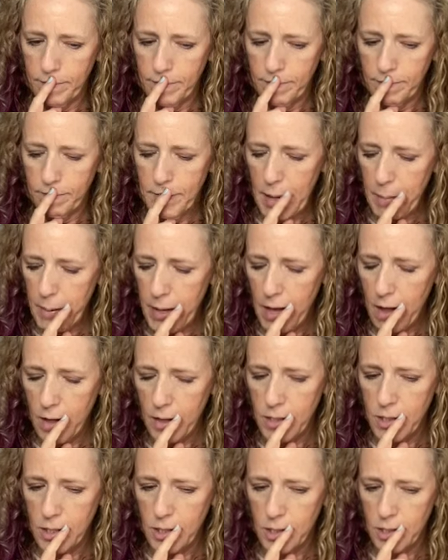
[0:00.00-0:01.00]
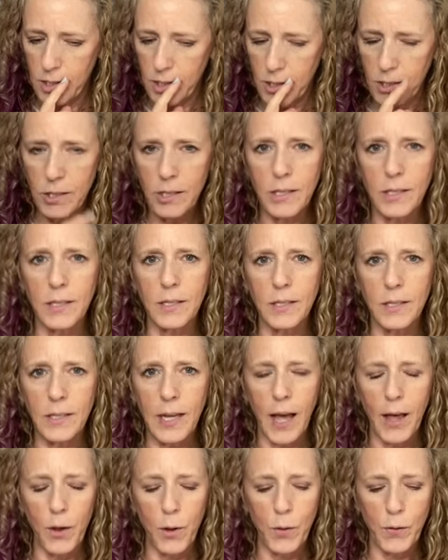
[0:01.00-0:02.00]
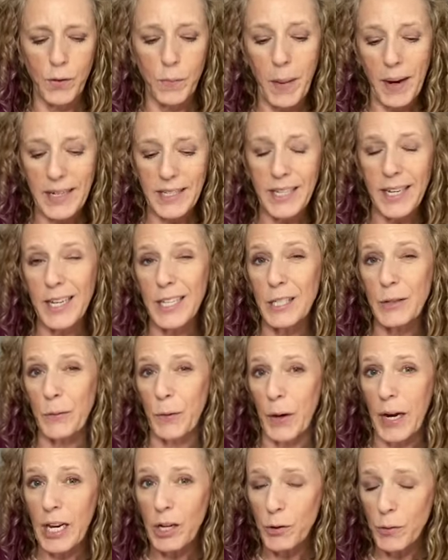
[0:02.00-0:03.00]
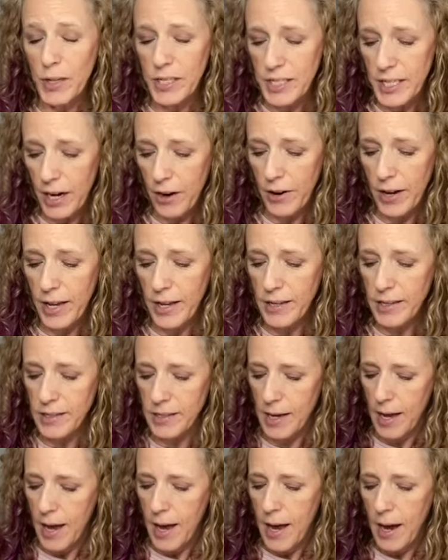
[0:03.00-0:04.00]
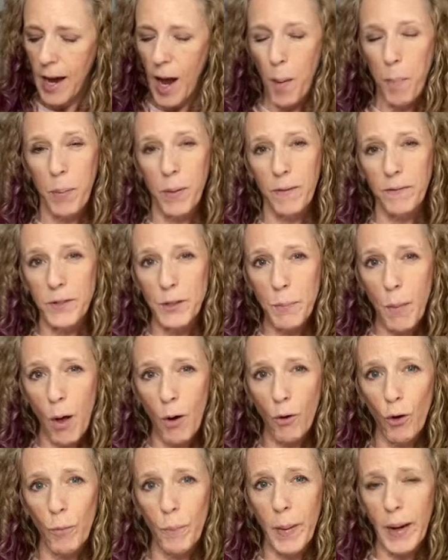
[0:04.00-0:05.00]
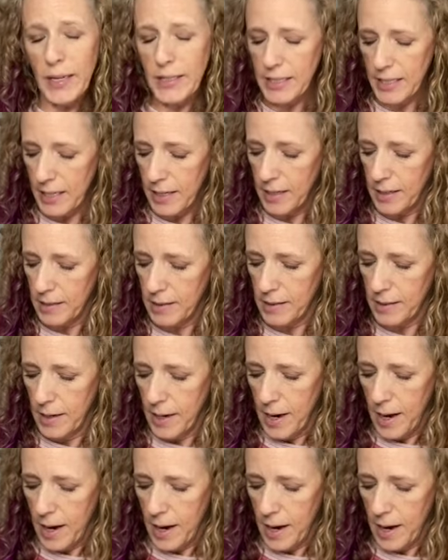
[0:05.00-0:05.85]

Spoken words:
maybe I'll tell you some ideas for interest areas, a couple of small group ideas,